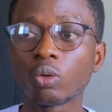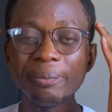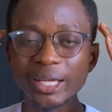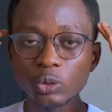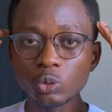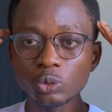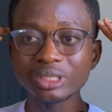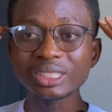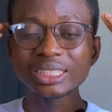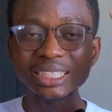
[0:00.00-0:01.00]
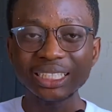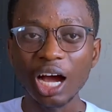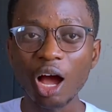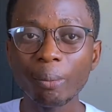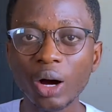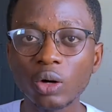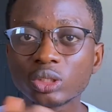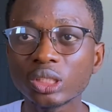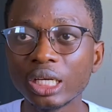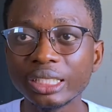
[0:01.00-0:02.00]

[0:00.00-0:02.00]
will make you think about